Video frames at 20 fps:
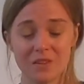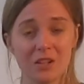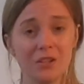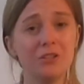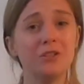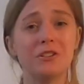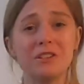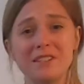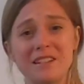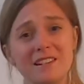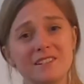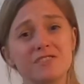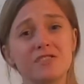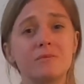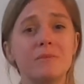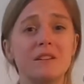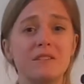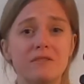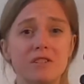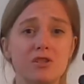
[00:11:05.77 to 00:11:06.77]
you can take so
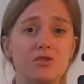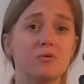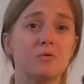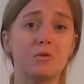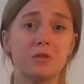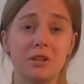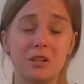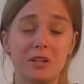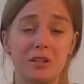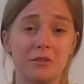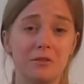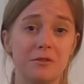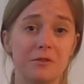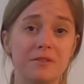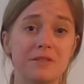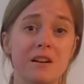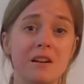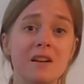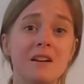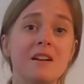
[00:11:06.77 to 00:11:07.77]
many visual
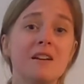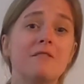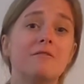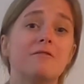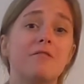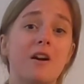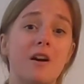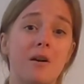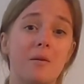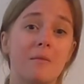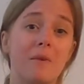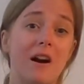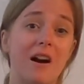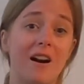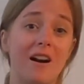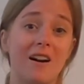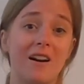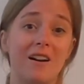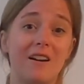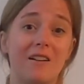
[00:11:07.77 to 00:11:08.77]
cues from
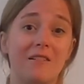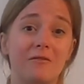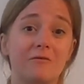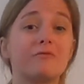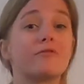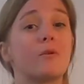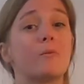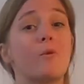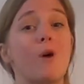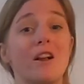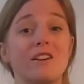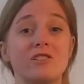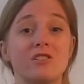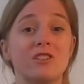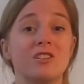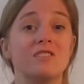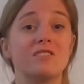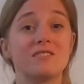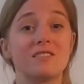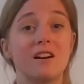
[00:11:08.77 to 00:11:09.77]

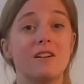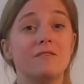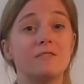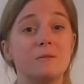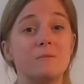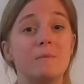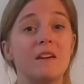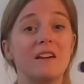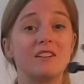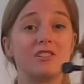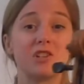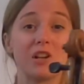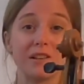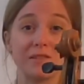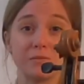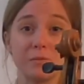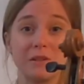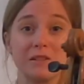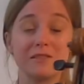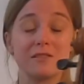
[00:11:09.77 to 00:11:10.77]
watching yourself to make
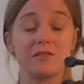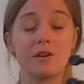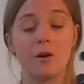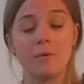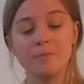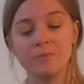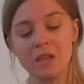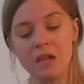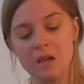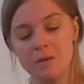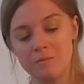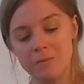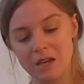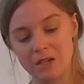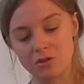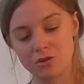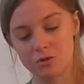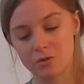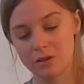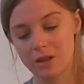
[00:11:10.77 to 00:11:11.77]
adjustments. So
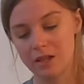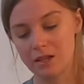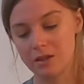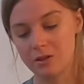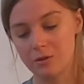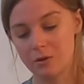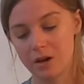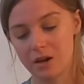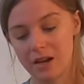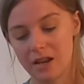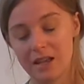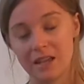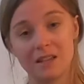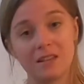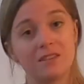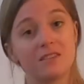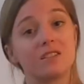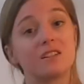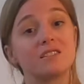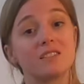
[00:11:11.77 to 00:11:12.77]
make sure that you are
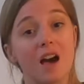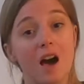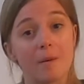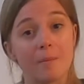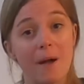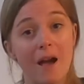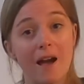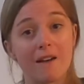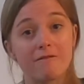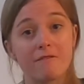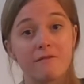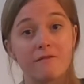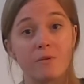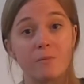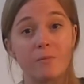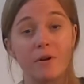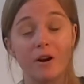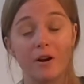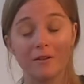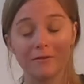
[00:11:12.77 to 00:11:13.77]
in the top half of the
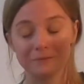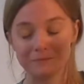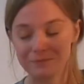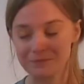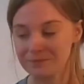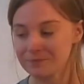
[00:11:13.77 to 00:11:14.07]
bow.